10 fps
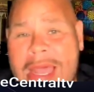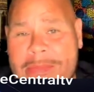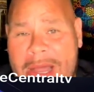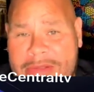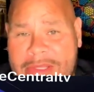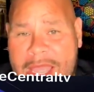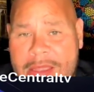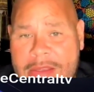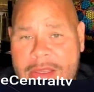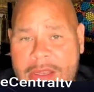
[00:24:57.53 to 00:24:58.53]
about that,
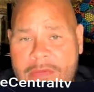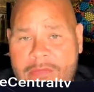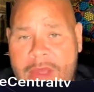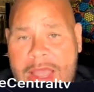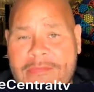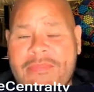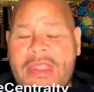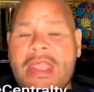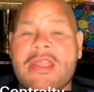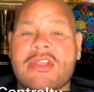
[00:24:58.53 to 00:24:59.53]
right?
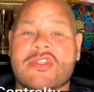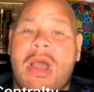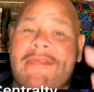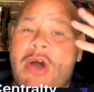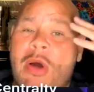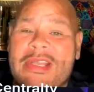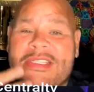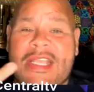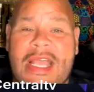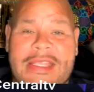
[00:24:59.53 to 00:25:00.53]
So I've always
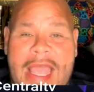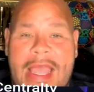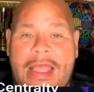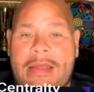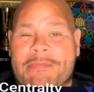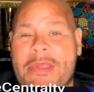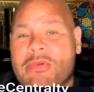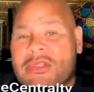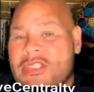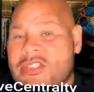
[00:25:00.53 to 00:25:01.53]
said that, and
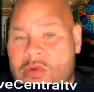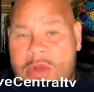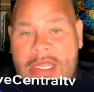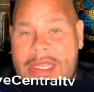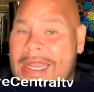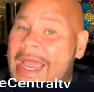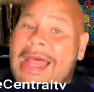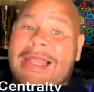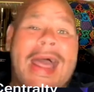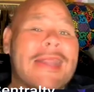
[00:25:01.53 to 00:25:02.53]
people disagreed, and I
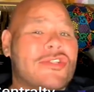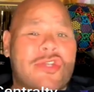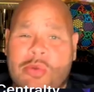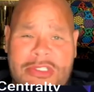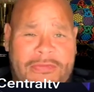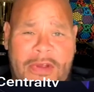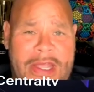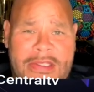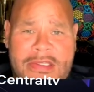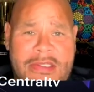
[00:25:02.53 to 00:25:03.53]
got a lot of Jewish
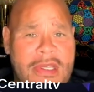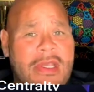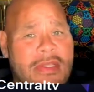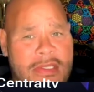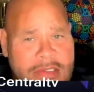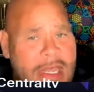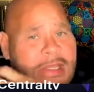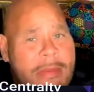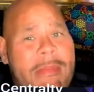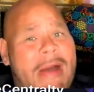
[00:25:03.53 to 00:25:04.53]
friends. Right. That my